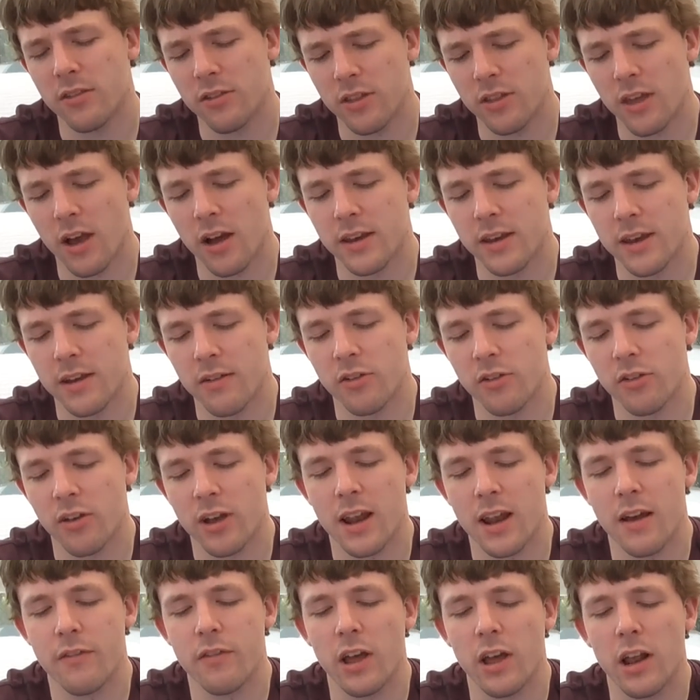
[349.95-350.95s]
So the idea is I'm
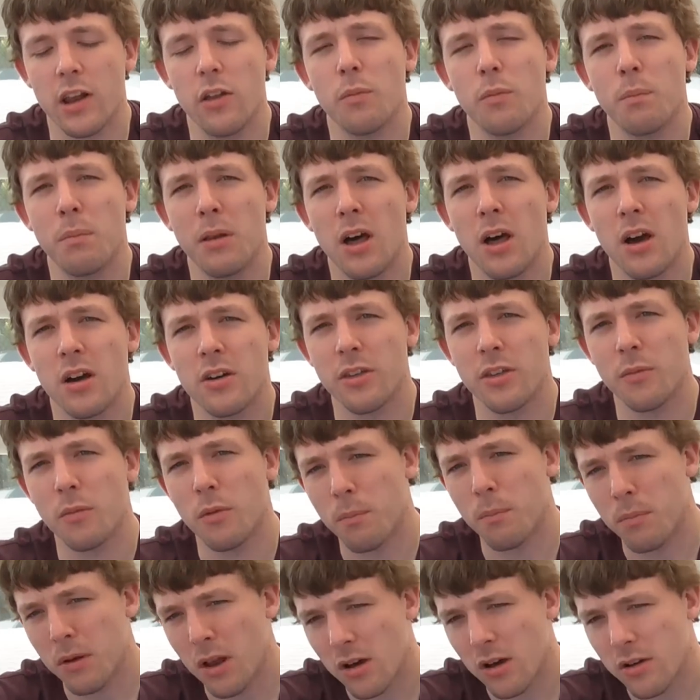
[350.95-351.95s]
going to have like a little plug that
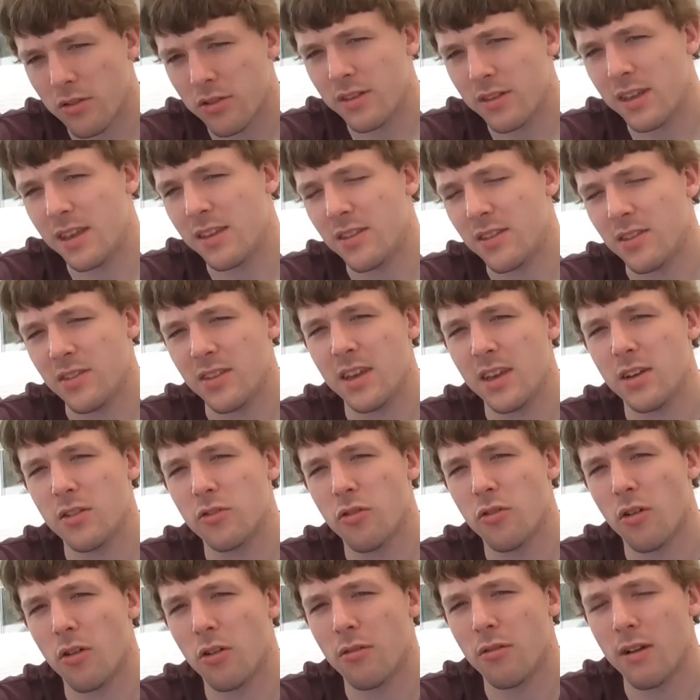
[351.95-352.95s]
will plug the DCC
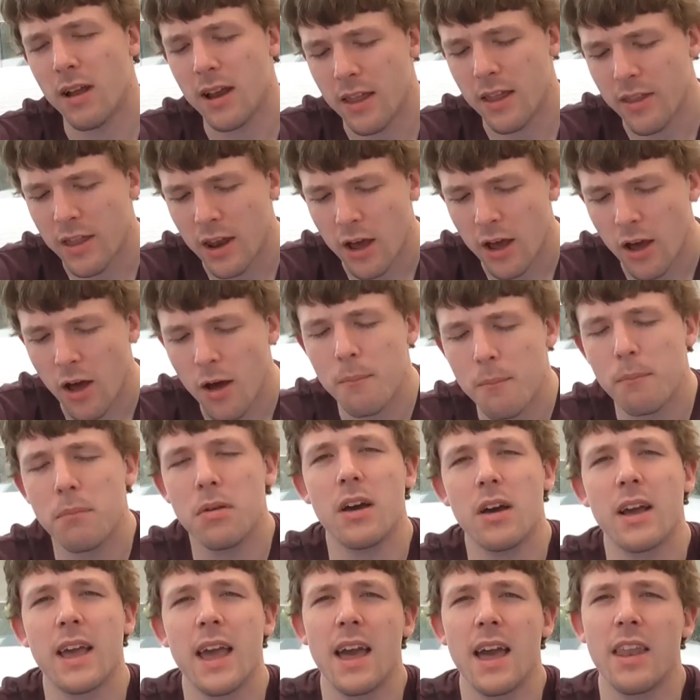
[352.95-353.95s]
controller in, and then I'll
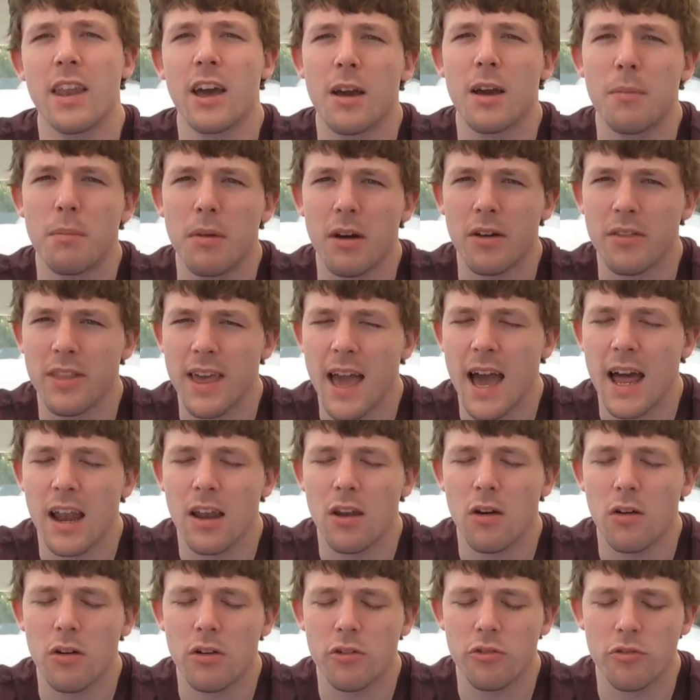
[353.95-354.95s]
unplug it and I can plug the
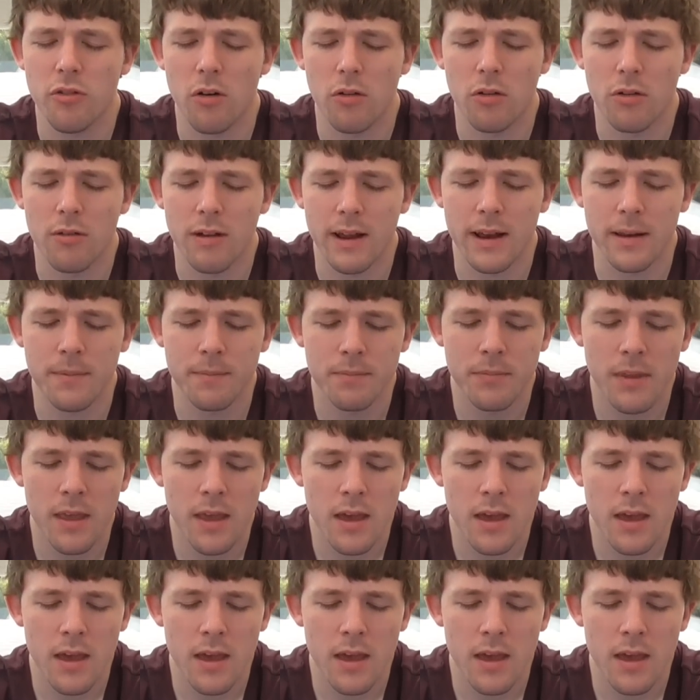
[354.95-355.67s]
analog controller in.